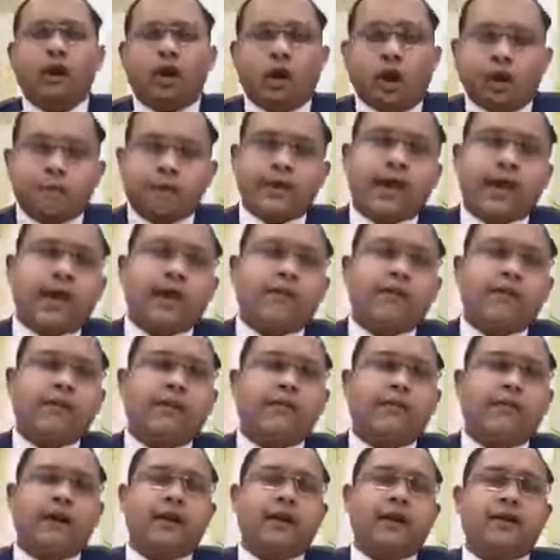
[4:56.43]
On behalf
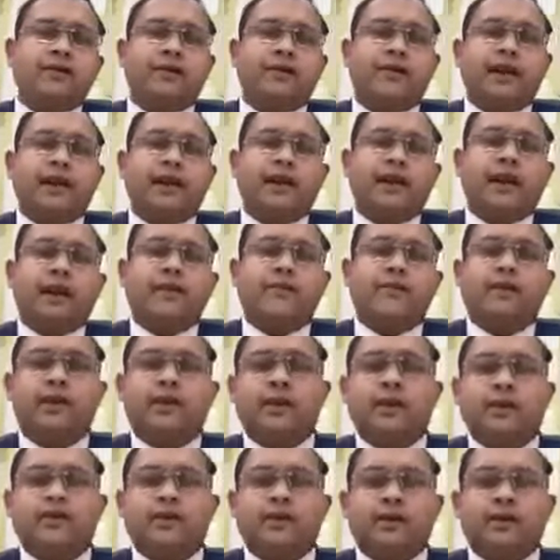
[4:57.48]
of Frontlist Media and
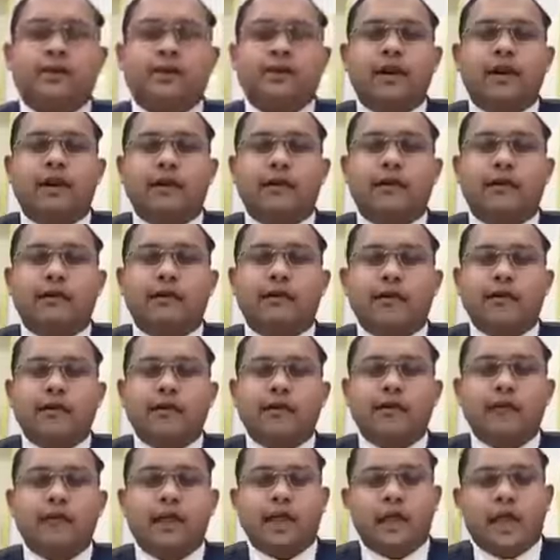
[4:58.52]
Federation of Indian
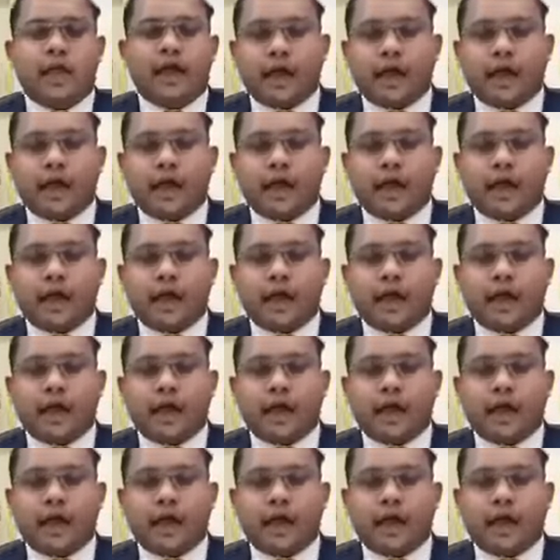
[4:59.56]
Publishers,